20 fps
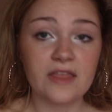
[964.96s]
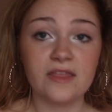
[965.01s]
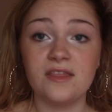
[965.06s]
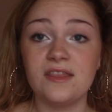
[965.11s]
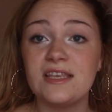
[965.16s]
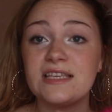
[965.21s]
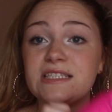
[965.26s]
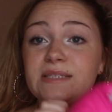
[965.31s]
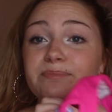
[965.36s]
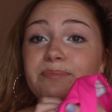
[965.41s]

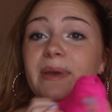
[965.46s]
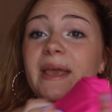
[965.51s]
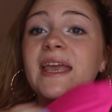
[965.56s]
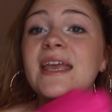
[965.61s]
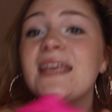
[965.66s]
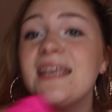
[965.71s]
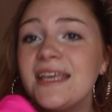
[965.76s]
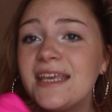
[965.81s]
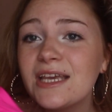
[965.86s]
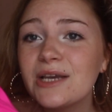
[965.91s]
this
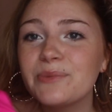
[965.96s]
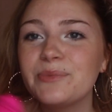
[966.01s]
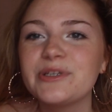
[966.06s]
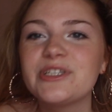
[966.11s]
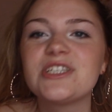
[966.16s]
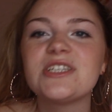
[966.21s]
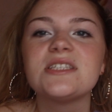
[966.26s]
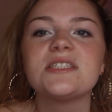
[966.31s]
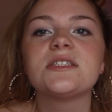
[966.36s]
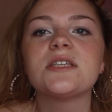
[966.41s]
pink,
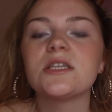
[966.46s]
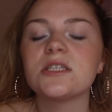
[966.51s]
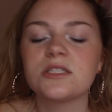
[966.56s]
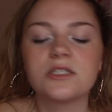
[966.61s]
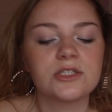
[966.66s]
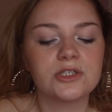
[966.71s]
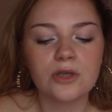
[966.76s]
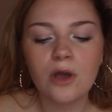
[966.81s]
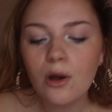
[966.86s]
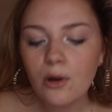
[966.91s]
which is
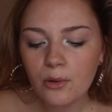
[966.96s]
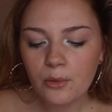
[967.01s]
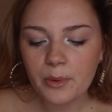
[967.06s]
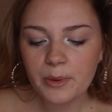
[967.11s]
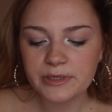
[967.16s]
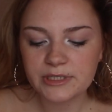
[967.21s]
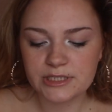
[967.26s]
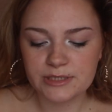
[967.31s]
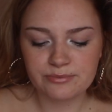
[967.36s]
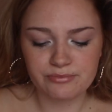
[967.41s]

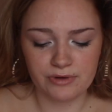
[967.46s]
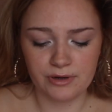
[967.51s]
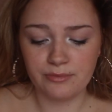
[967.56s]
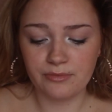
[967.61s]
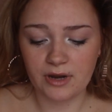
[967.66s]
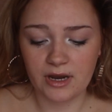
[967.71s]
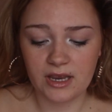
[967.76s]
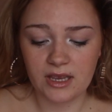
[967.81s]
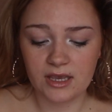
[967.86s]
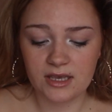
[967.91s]
so spring
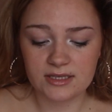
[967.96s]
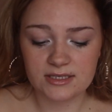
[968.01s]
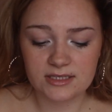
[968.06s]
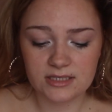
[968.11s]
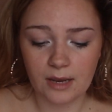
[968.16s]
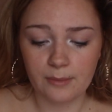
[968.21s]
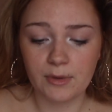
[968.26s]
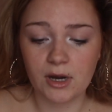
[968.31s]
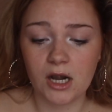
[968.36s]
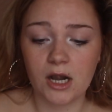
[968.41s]
break
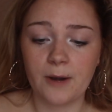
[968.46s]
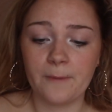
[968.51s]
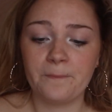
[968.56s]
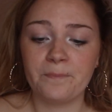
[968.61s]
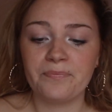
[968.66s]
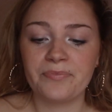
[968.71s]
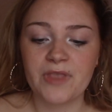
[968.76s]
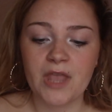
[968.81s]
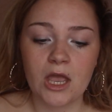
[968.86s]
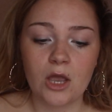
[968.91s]
summer,
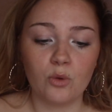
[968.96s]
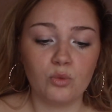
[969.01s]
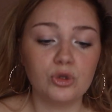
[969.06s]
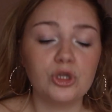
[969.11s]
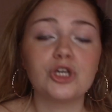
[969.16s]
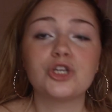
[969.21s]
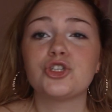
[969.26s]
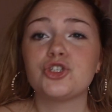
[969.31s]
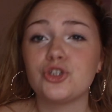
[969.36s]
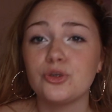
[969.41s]
would
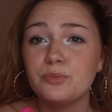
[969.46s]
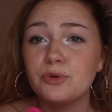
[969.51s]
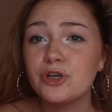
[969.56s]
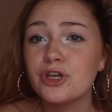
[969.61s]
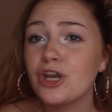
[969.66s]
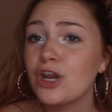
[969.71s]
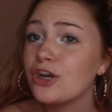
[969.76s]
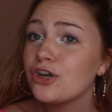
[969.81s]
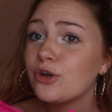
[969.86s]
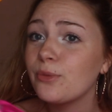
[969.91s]
look super
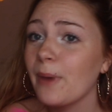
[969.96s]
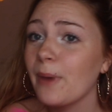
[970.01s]
good under